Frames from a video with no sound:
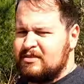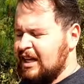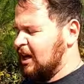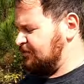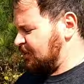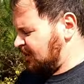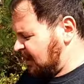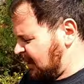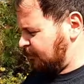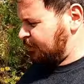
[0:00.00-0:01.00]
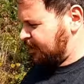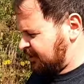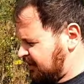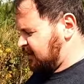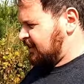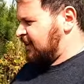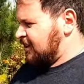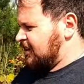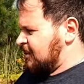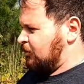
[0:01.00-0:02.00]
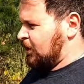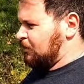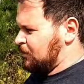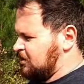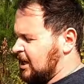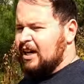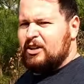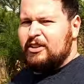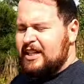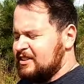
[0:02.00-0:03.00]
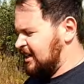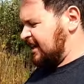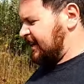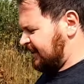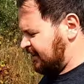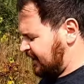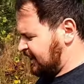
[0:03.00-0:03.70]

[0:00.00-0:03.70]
delved a lot with well with child SA